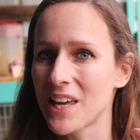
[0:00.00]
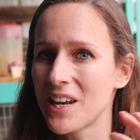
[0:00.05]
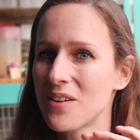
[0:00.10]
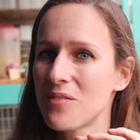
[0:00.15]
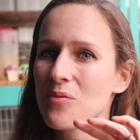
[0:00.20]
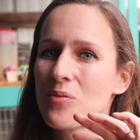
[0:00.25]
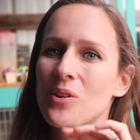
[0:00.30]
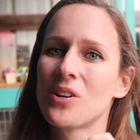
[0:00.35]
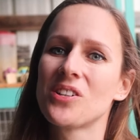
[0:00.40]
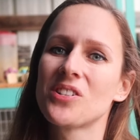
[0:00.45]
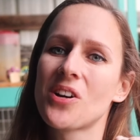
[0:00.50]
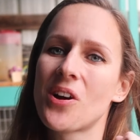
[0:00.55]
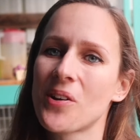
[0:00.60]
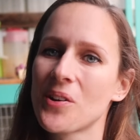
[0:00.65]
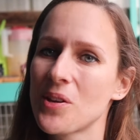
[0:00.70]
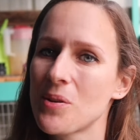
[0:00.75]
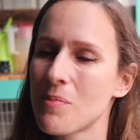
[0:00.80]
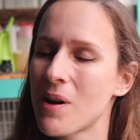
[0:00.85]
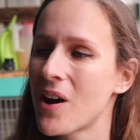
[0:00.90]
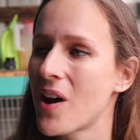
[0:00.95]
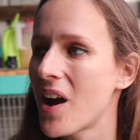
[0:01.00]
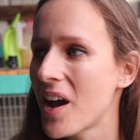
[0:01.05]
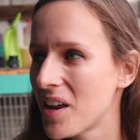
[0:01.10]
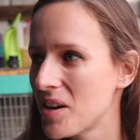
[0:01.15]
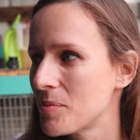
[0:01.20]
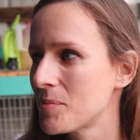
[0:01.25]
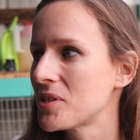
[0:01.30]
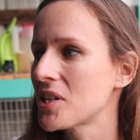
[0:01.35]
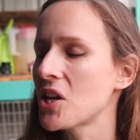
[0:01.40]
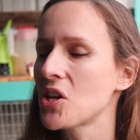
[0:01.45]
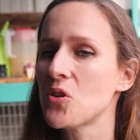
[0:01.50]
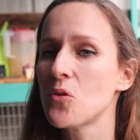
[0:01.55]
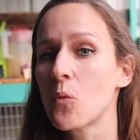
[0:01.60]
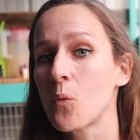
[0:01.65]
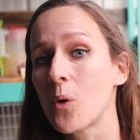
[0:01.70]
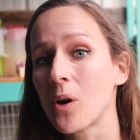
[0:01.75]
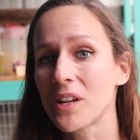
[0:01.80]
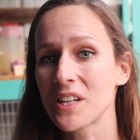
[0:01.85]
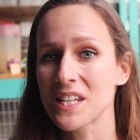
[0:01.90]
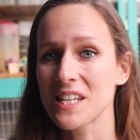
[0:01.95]
And if we're talking about items that you
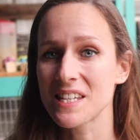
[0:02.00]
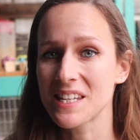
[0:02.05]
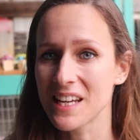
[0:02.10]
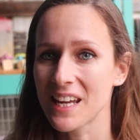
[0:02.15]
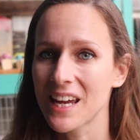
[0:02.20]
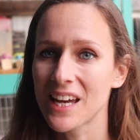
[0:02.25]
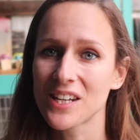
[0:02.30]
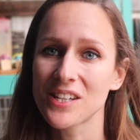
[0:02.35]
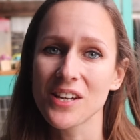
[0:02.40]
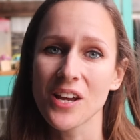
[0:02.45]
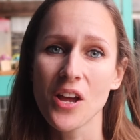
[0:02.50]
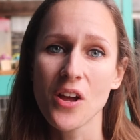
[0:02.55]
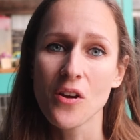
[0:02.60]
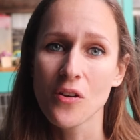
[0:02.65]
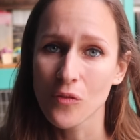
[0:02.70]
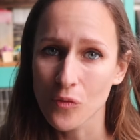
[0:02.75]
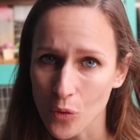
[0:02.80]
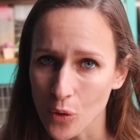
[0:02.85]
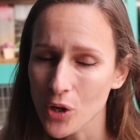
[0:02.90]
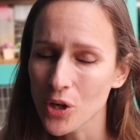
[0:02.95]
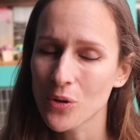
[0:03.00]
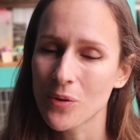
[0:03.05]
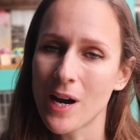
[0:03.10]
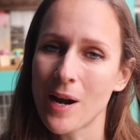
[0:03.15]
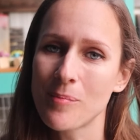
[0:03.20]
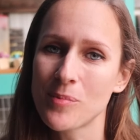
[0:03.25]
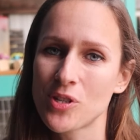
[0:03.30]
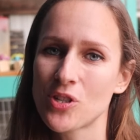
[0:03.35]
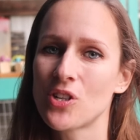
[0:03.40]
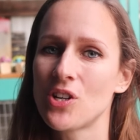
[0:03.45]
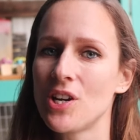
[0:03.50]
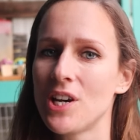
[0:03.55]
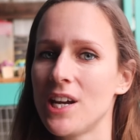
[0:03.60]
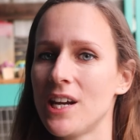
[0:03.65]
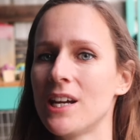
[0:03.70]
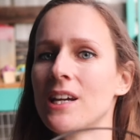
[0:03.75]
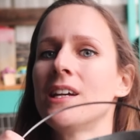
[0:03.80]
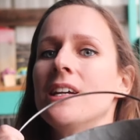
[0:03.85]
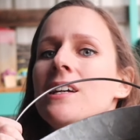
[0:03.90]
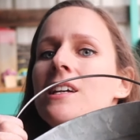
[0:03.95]
want to get for your
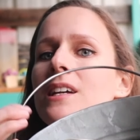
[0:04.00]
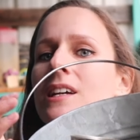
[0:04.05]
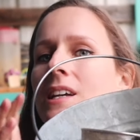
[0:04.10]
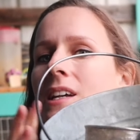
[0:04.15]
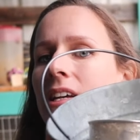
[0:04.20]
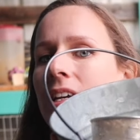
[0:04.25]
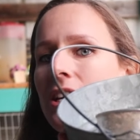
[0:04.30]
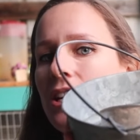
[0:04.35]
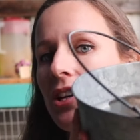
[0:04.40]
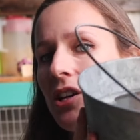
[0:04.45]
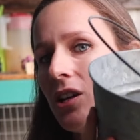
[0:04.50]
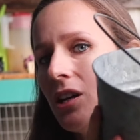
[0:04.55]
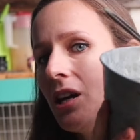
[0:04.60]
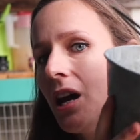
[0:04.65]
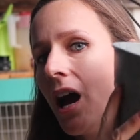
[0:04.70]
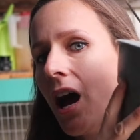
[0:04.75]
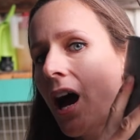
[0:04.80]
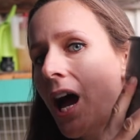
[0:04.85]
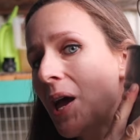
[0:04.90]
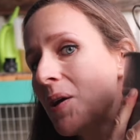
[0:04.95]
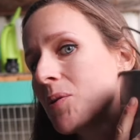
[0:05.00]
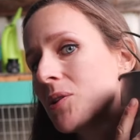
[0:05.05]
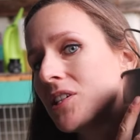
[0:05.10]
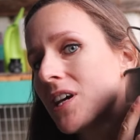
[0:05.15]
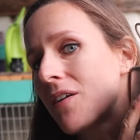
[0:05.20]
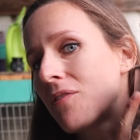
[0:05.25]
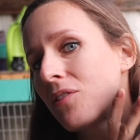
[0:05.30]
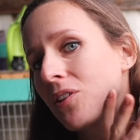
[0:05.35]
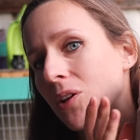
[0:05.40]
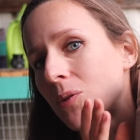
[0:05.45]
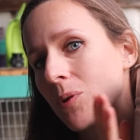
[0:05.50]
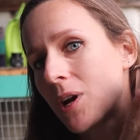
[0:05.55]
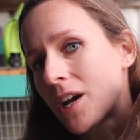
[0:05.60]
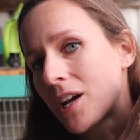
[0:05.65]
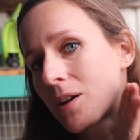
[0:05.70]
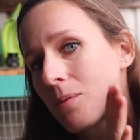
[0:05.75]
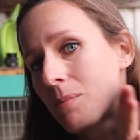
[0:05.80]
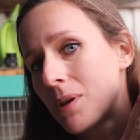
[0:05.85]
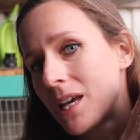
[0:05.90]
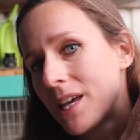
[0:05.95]
rabbitry, I would definitely
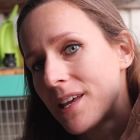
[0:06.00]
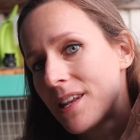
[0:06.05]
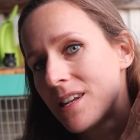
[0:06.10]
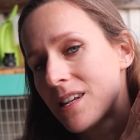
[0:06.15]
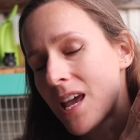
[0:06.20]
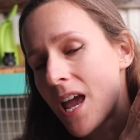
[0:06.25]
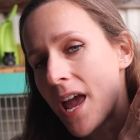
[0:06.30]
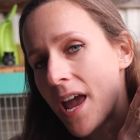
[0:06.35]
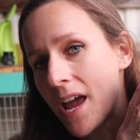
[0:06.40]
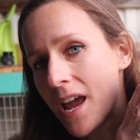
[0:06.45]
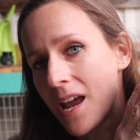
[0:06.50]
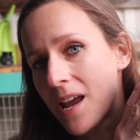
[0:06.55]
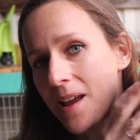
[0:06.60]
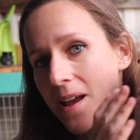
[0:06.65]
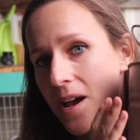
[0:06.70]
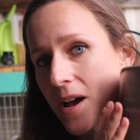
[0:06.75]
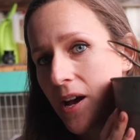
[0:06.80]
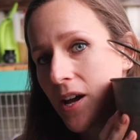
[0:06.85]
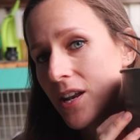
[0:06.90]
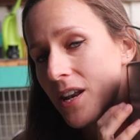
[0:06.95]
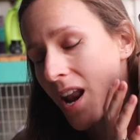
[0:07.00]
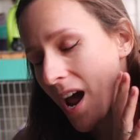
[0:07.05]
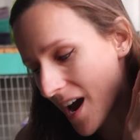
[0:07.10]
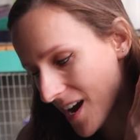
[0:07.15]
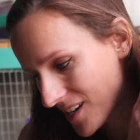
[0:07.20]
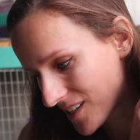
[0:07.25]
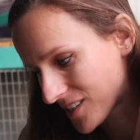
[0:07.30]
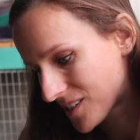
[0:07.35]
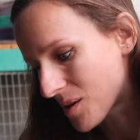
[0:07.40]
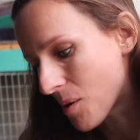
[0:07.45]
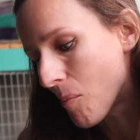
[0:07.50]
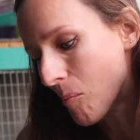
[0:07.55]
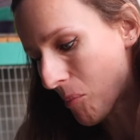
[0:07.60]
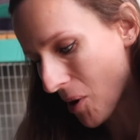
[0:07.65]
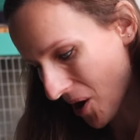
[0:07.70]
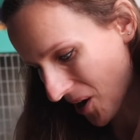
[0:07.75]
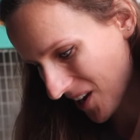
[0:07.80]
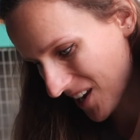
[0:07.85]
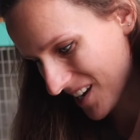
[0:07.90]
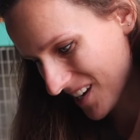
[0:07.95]
recommend a nice
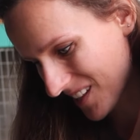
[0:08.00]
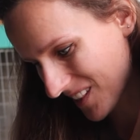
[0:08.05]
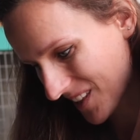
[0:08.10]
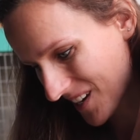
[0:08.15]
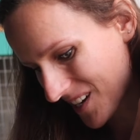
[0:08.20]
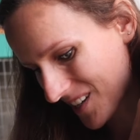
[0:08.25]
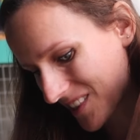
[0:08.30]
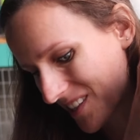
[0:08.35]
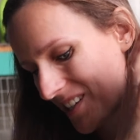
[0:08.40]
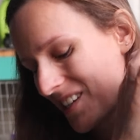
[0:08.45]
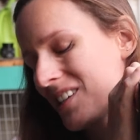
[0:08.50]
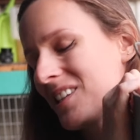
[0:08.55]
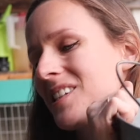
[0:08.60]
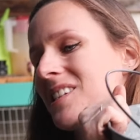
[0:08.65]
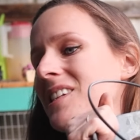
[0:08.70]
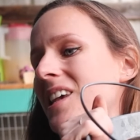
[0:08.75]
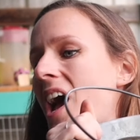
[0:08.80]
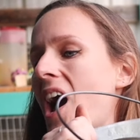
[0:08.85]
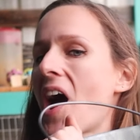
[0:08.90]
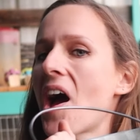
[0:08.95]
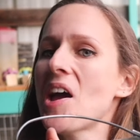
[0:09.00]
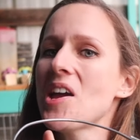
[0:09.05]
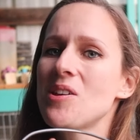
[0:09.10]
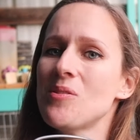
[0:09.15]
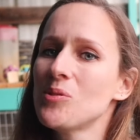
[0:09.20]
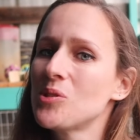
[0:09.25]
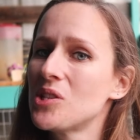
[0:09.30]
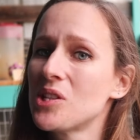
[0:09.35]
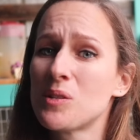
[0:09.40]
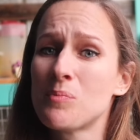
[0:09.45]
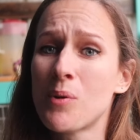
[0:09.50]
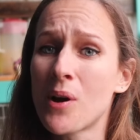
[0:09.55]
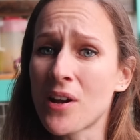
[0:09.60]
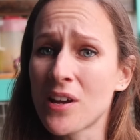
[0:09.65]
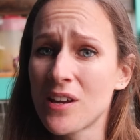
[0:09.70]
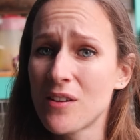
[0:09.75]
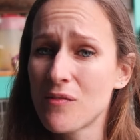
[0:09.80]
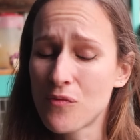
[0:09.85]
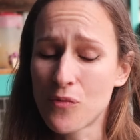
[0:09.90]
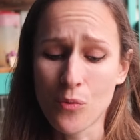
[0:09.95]
bucket like this. I use this
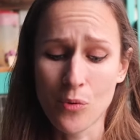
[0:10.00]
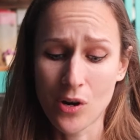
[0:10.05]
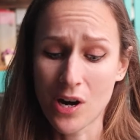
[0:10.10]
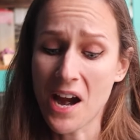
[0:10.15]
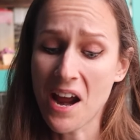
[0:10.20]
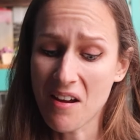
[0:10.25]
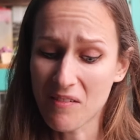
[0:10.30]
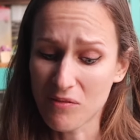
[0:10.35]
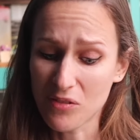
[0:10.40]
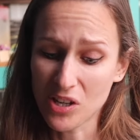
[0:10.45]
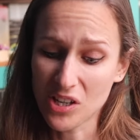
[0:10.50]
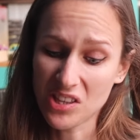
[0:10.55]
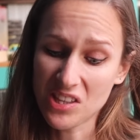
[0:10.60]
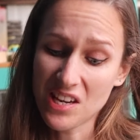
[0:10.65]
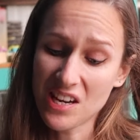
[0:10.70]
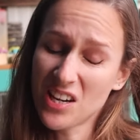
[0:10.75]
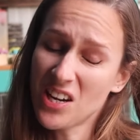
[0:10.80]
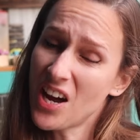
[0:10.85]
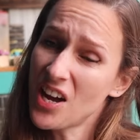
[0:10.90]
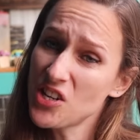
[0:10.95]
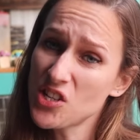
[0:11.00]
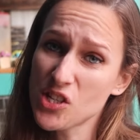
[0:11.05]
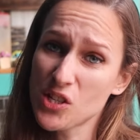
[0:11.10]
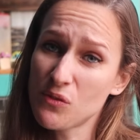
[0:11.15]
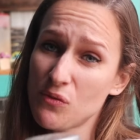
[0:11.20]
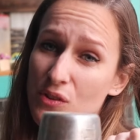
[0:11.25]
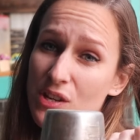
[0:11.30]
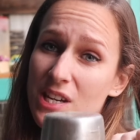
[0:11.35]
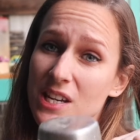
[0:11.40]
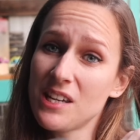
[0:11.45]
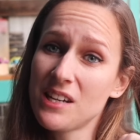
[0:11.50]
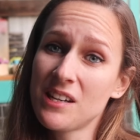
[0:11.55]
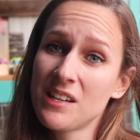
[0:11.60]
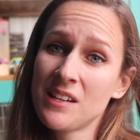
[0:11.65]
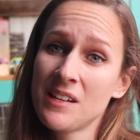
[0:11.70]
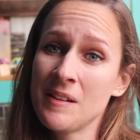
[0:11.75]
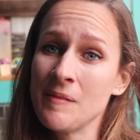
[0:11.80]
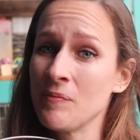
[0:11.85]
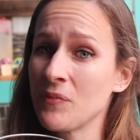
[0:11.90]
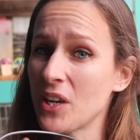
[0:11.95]
bucket for everything, not just feed,
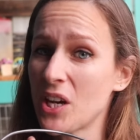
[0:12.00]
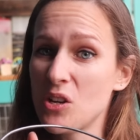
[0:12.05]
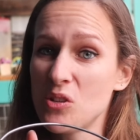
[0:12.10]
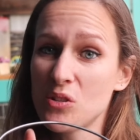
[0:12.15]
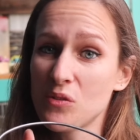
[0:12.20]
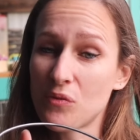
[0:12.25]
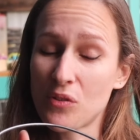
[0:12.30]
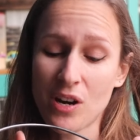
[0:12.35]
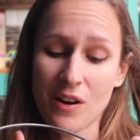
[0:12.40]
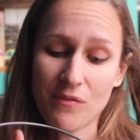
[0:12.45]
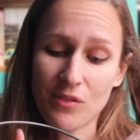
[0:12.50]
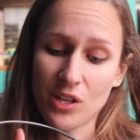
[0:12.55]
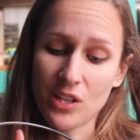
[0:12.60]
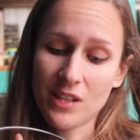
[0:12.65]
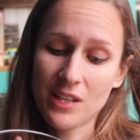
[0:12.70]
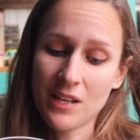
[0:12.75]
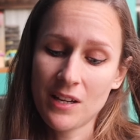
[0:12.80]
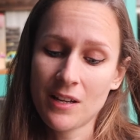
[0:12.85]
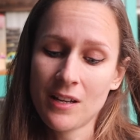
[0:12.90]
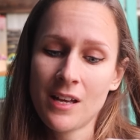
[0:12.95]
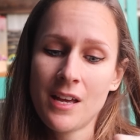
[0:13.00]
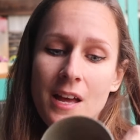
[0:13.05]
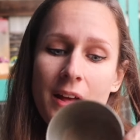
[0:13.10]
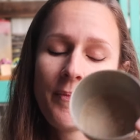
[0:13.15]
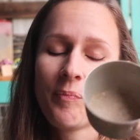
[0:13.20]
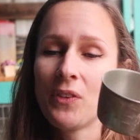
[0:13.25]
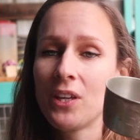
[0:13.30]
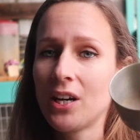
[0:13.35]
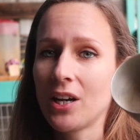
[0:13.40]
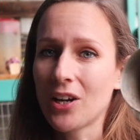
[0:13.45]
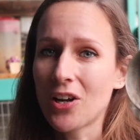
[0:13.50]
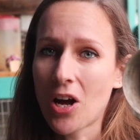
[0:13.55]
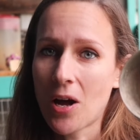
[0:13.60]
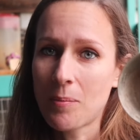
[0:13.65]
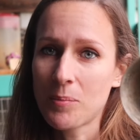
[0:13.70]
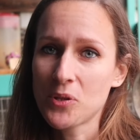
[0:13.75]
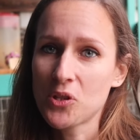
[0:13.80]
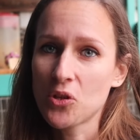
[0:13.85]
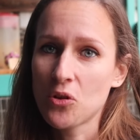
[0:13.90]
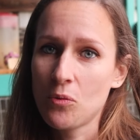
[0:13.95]
I use it for everything. And then a
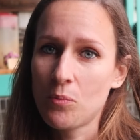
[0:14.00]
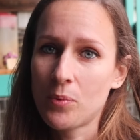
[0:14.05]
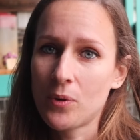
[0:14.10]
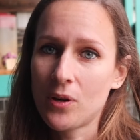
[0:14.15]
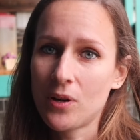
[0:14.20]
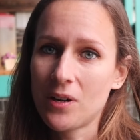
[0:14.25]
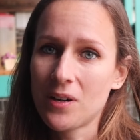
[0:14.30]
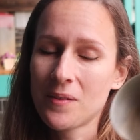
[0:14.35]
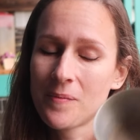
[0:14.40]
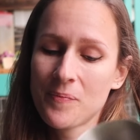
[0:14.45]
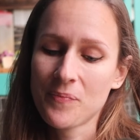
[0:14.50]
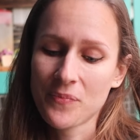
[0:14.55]
cup scooper.